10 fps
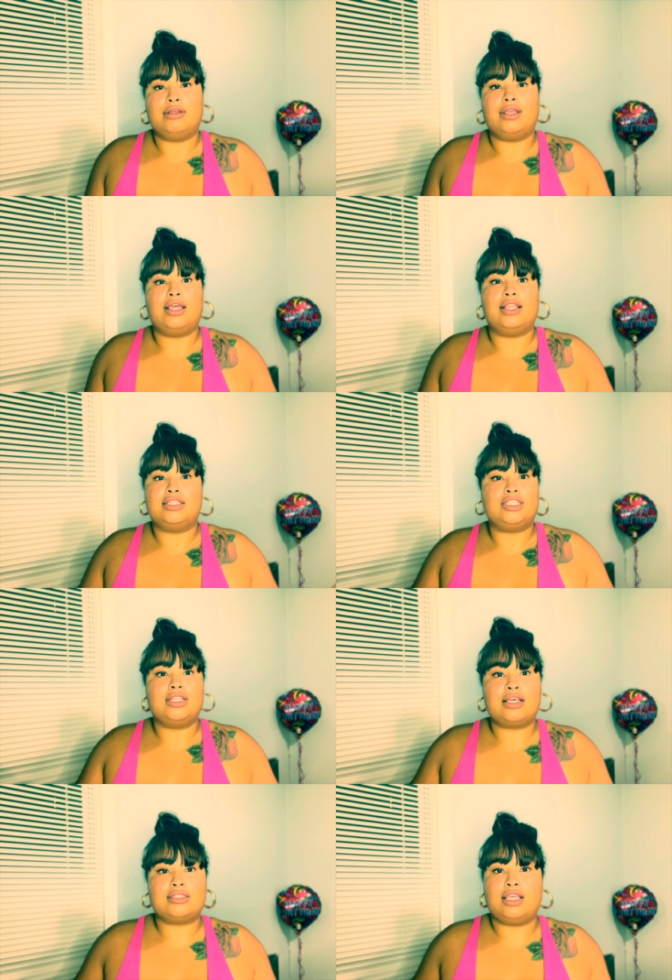and she's
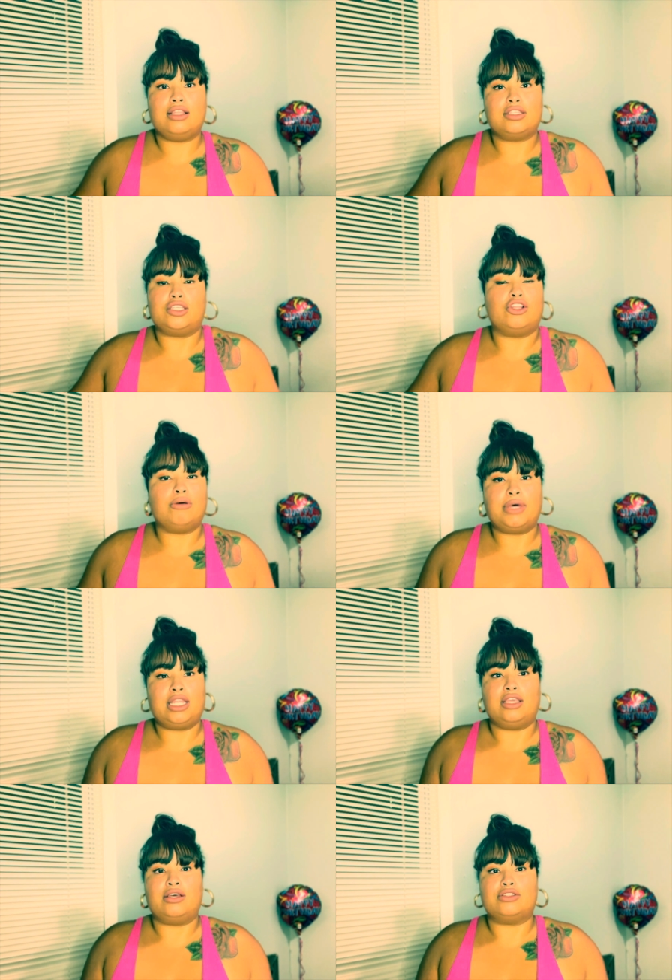not saying that to
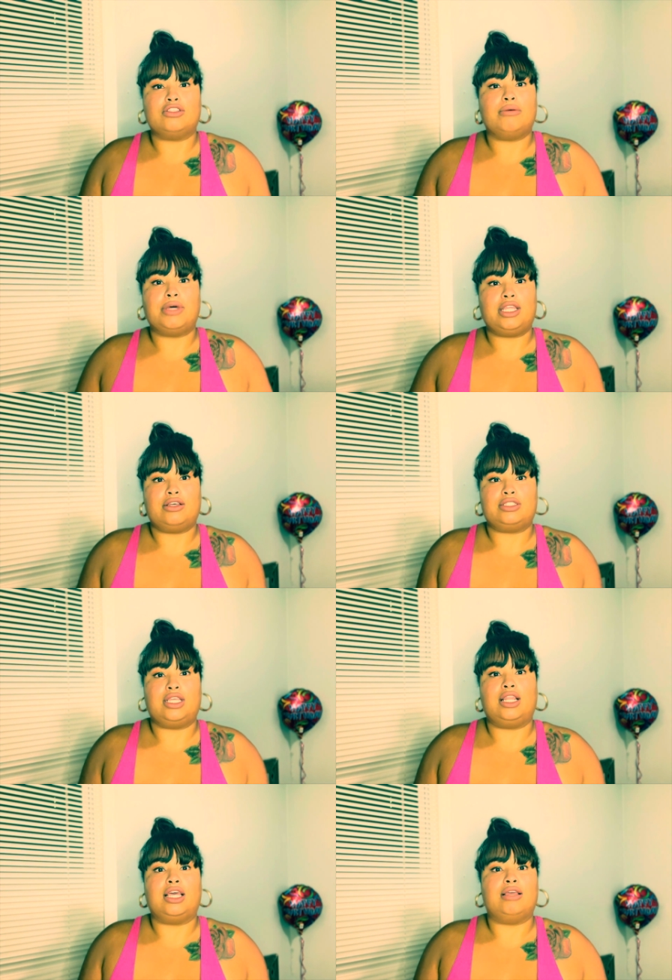nobody else. Nobody else
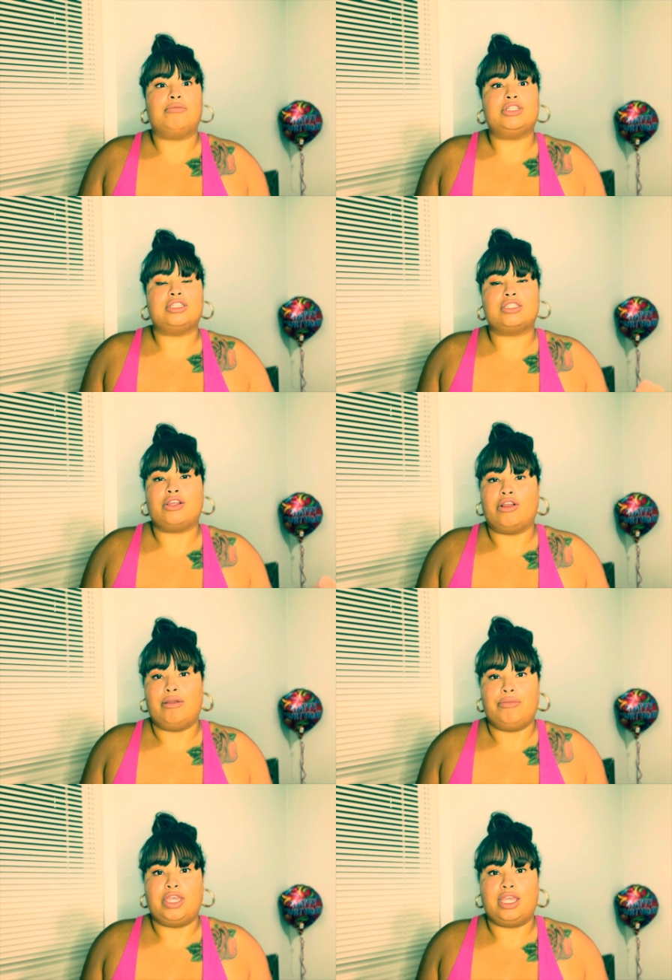saying that, but just her
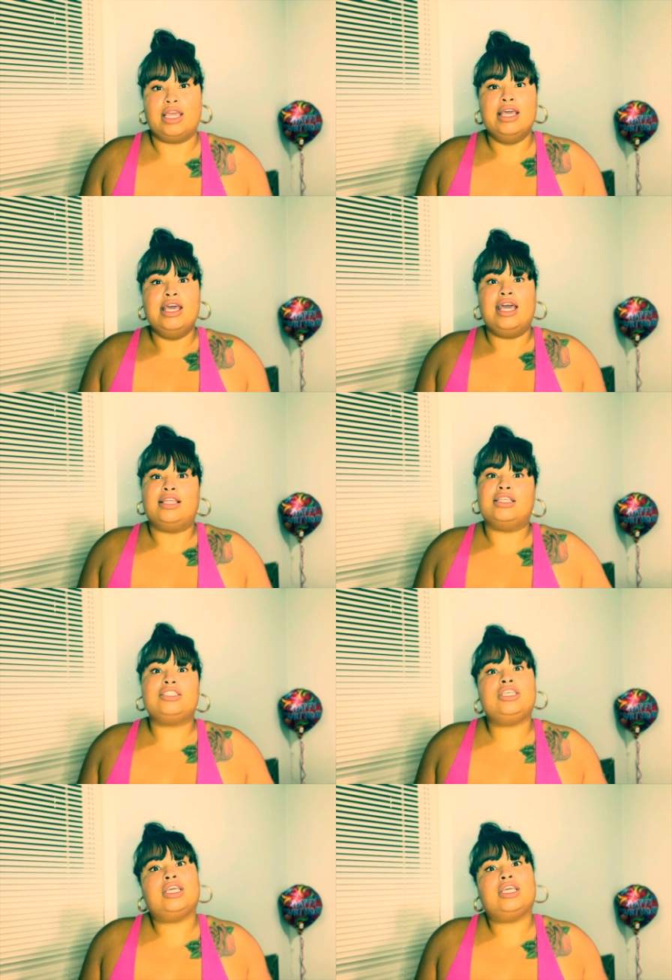and Biggie. And then she